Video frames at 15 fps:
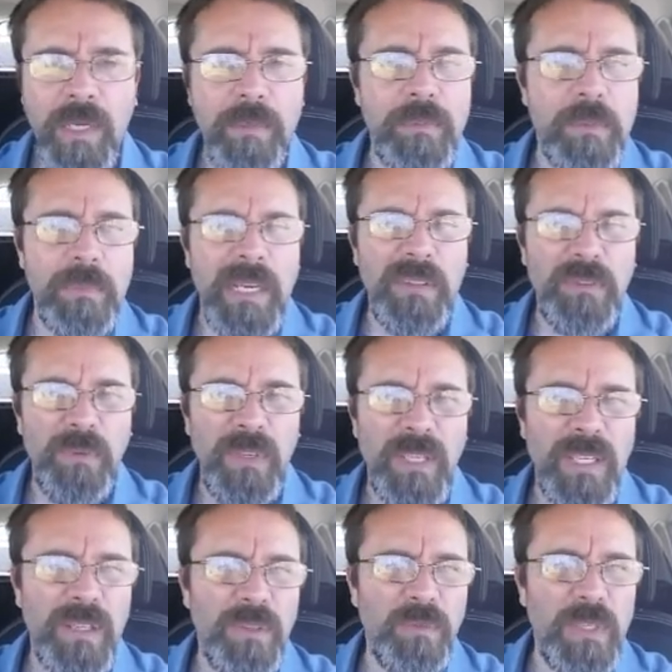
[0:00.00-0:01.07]
all the way up to
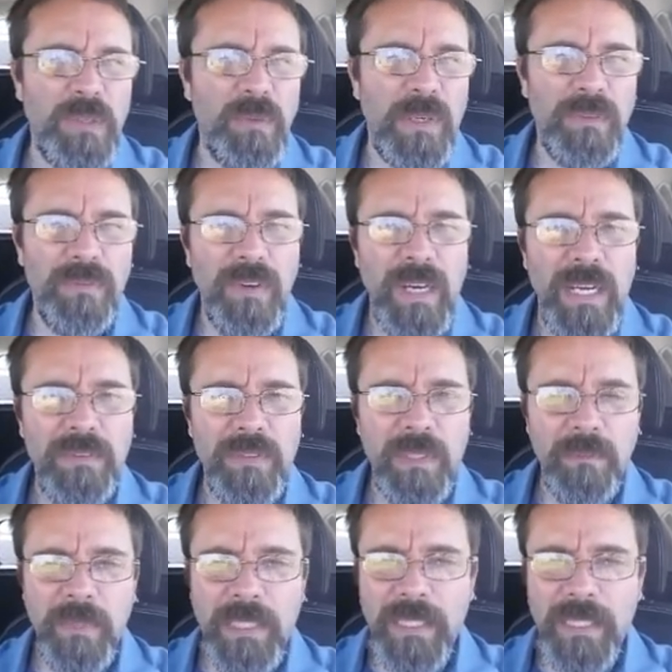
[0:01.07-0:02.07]
about 300, 325,